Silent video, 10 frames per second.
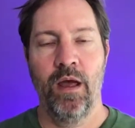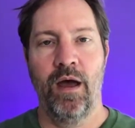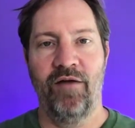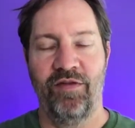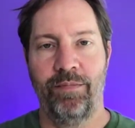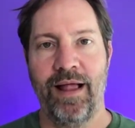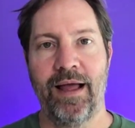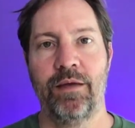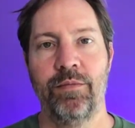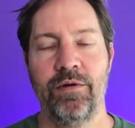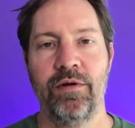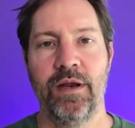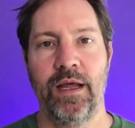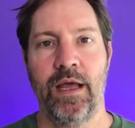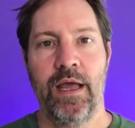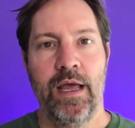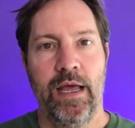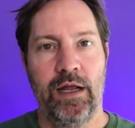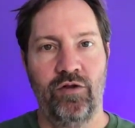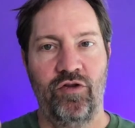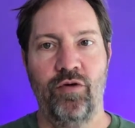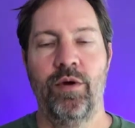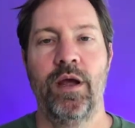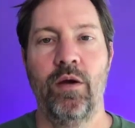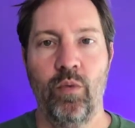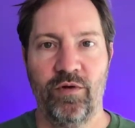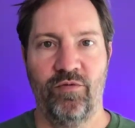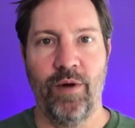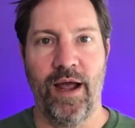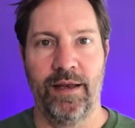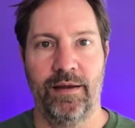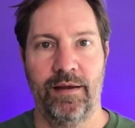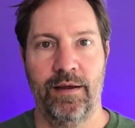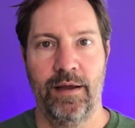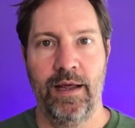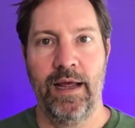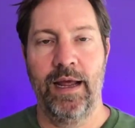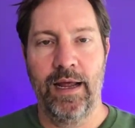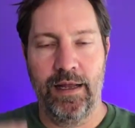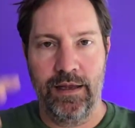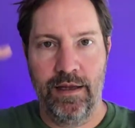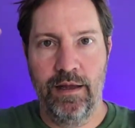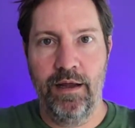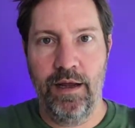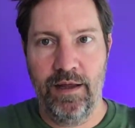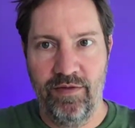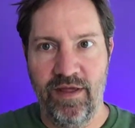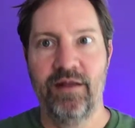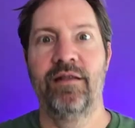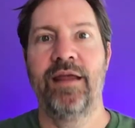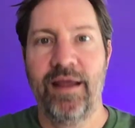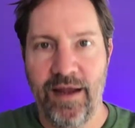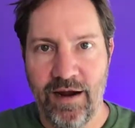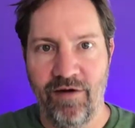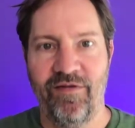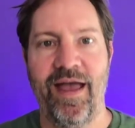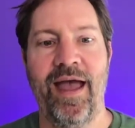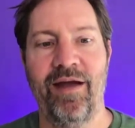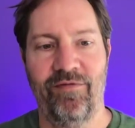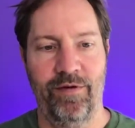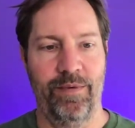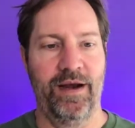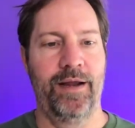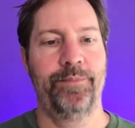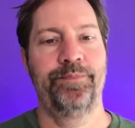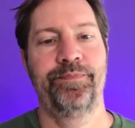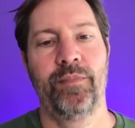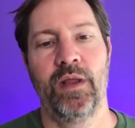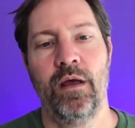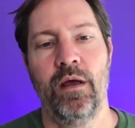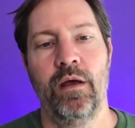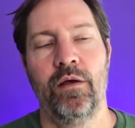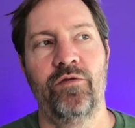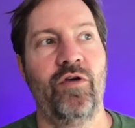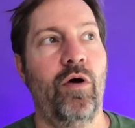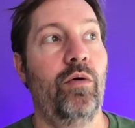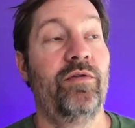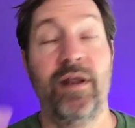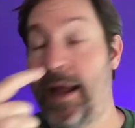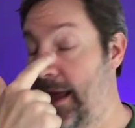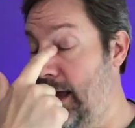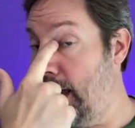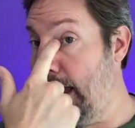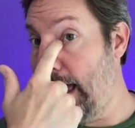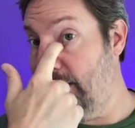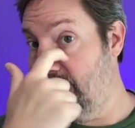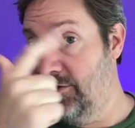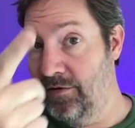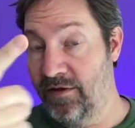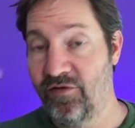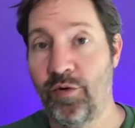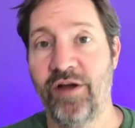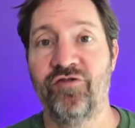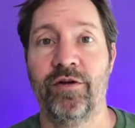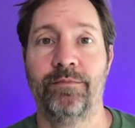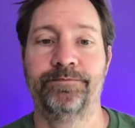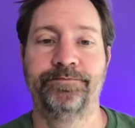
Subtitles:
of the Black community and doing what's right, and then taking care of everybody. So today I ask you this question.